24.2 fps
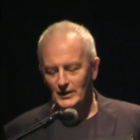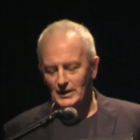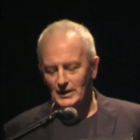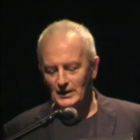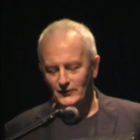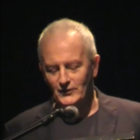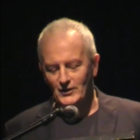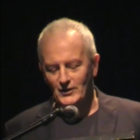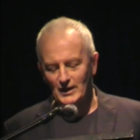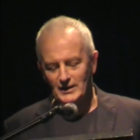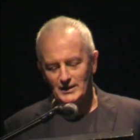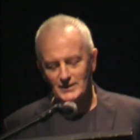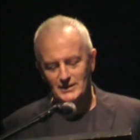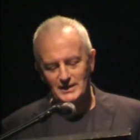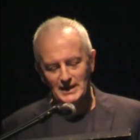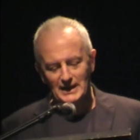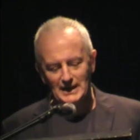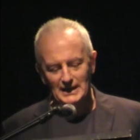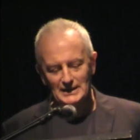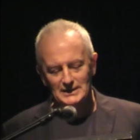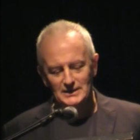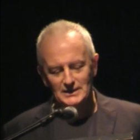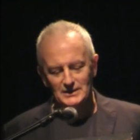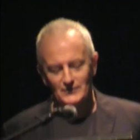You've got a
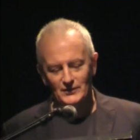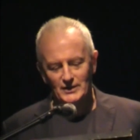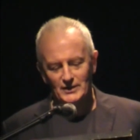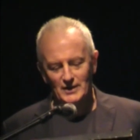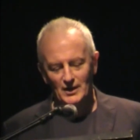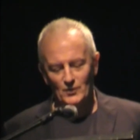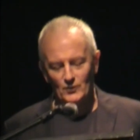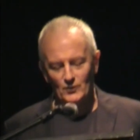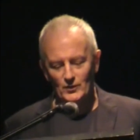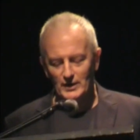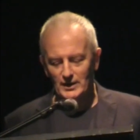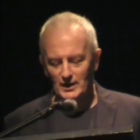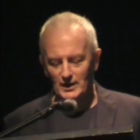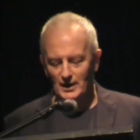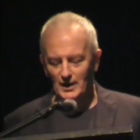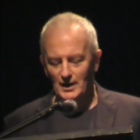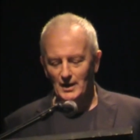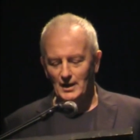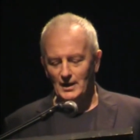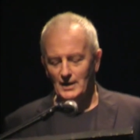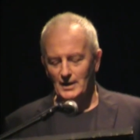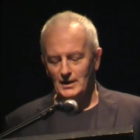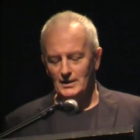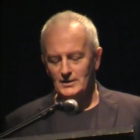taste of it already.
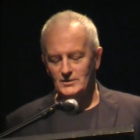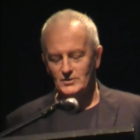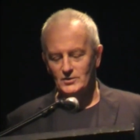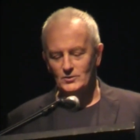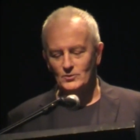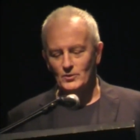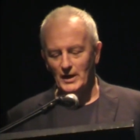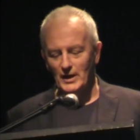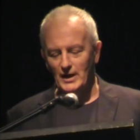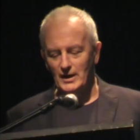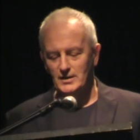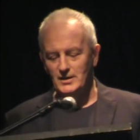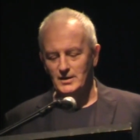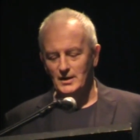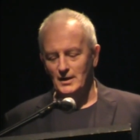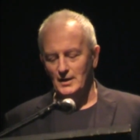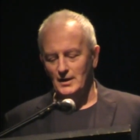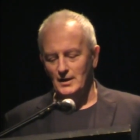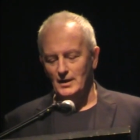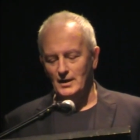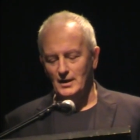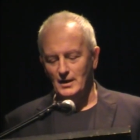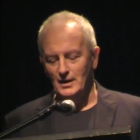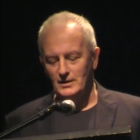It's great.
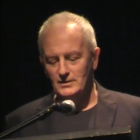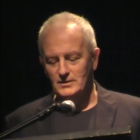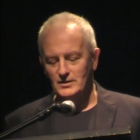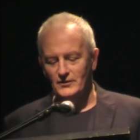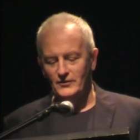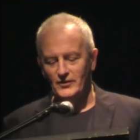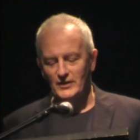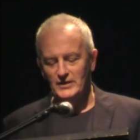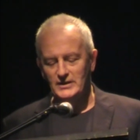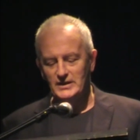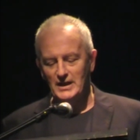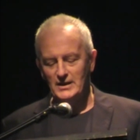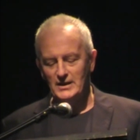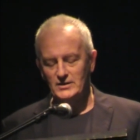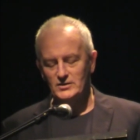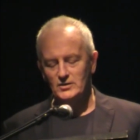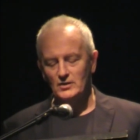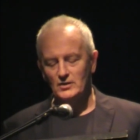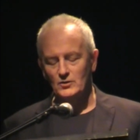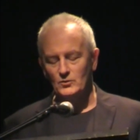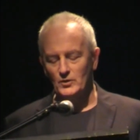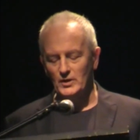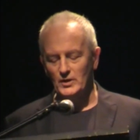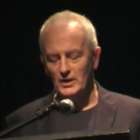It's a
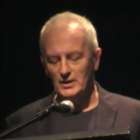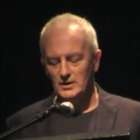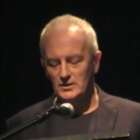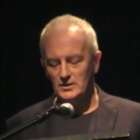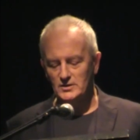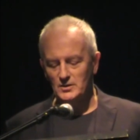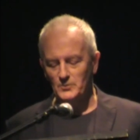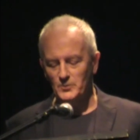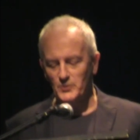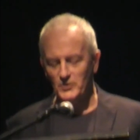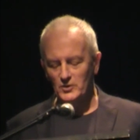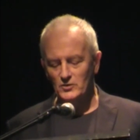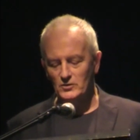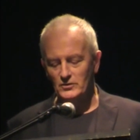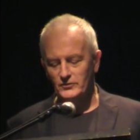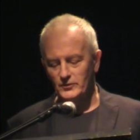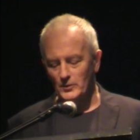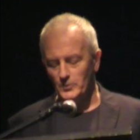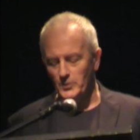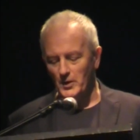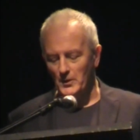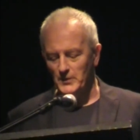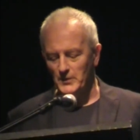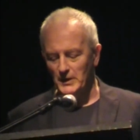fantastic read. It's a
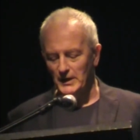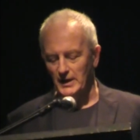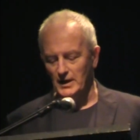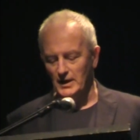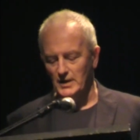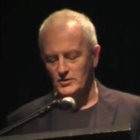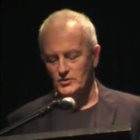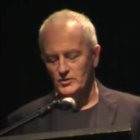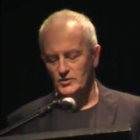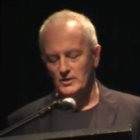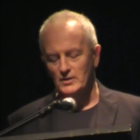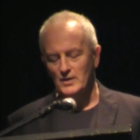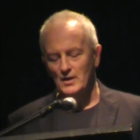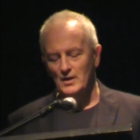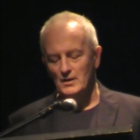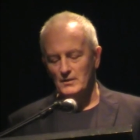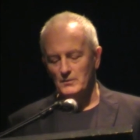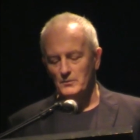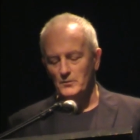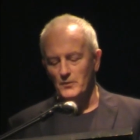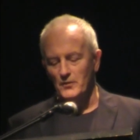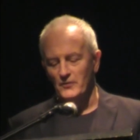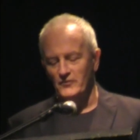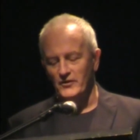beautiful publication,
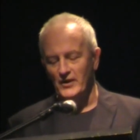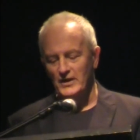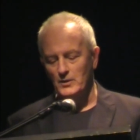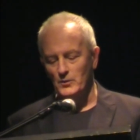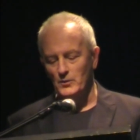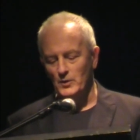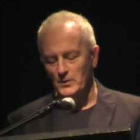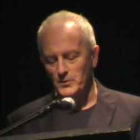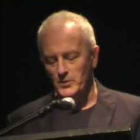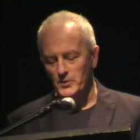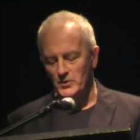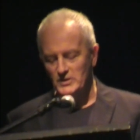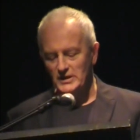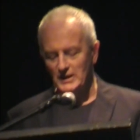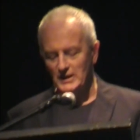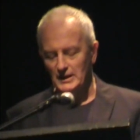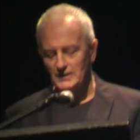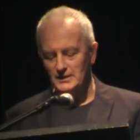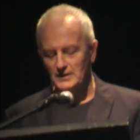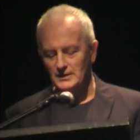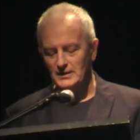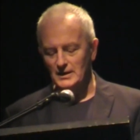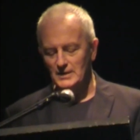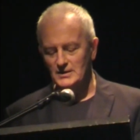very well put
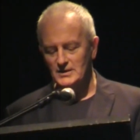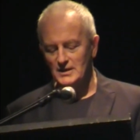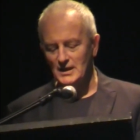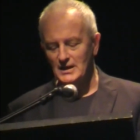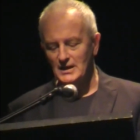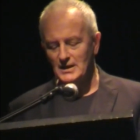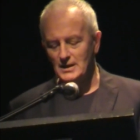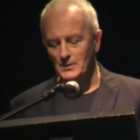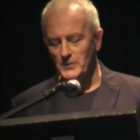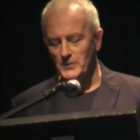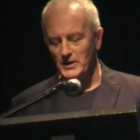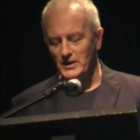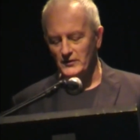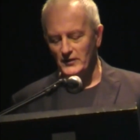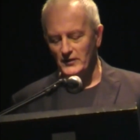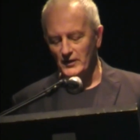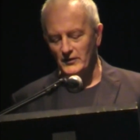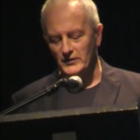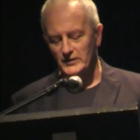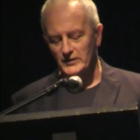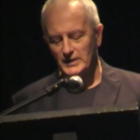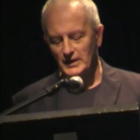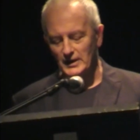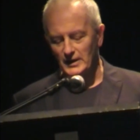together. There's a little bit of
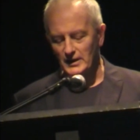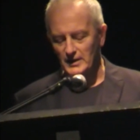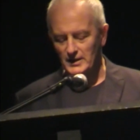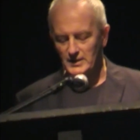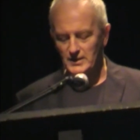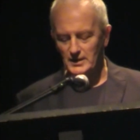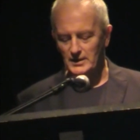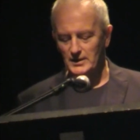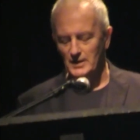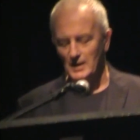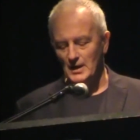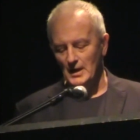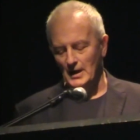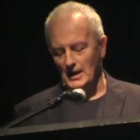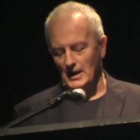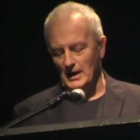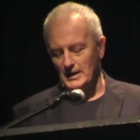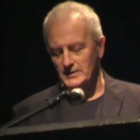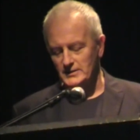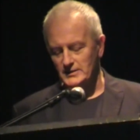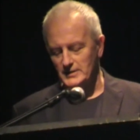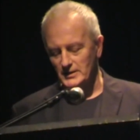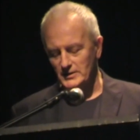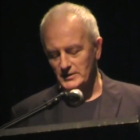everything in it, and
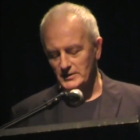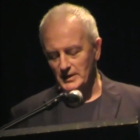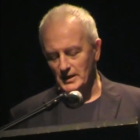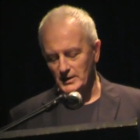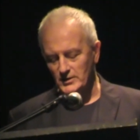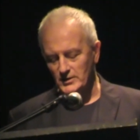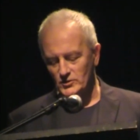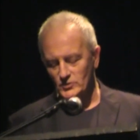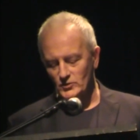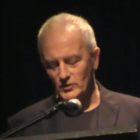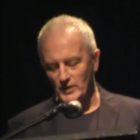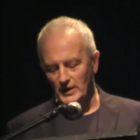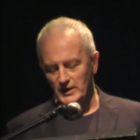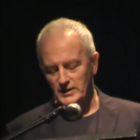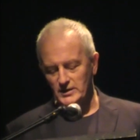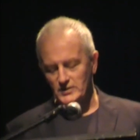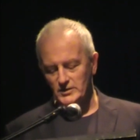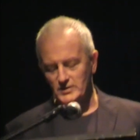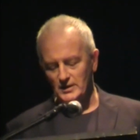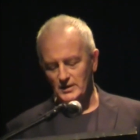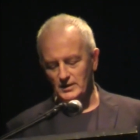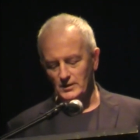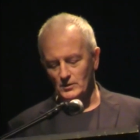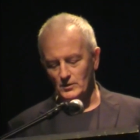as they say, it is great to
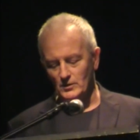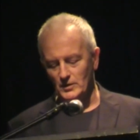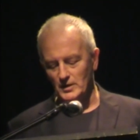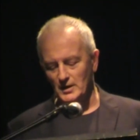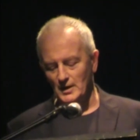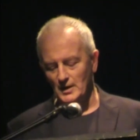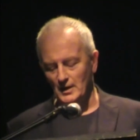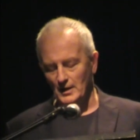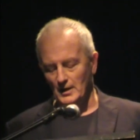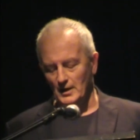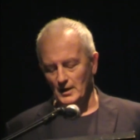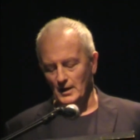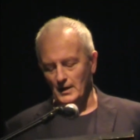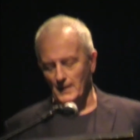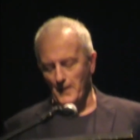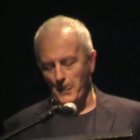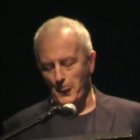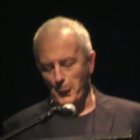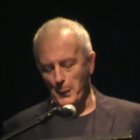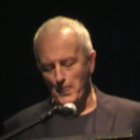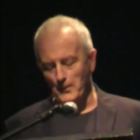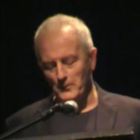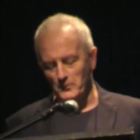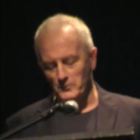see your
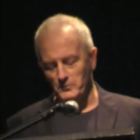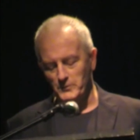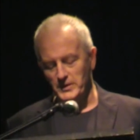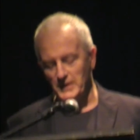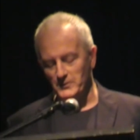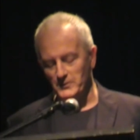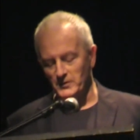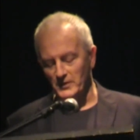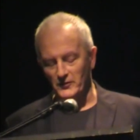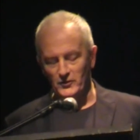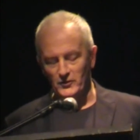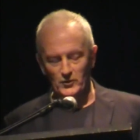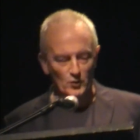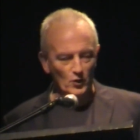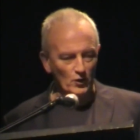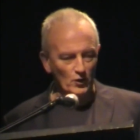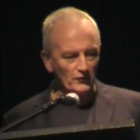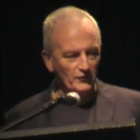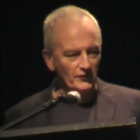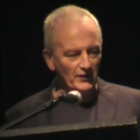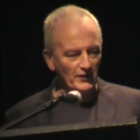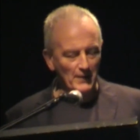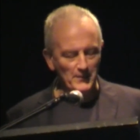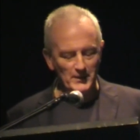people of your own
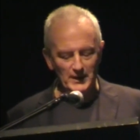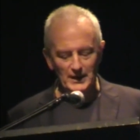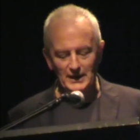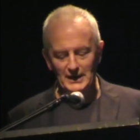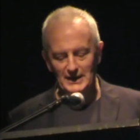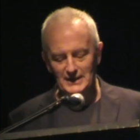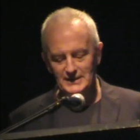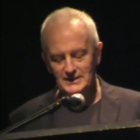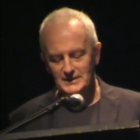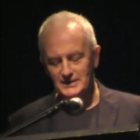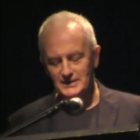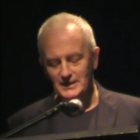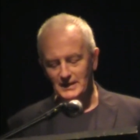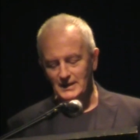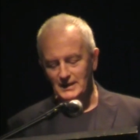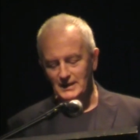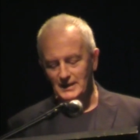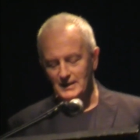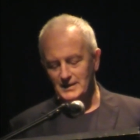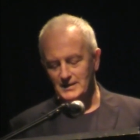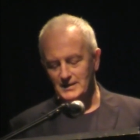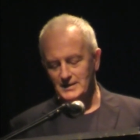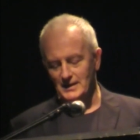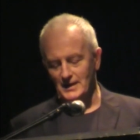family listed in
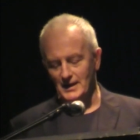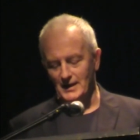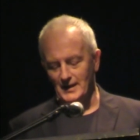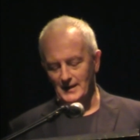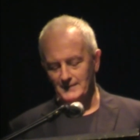it,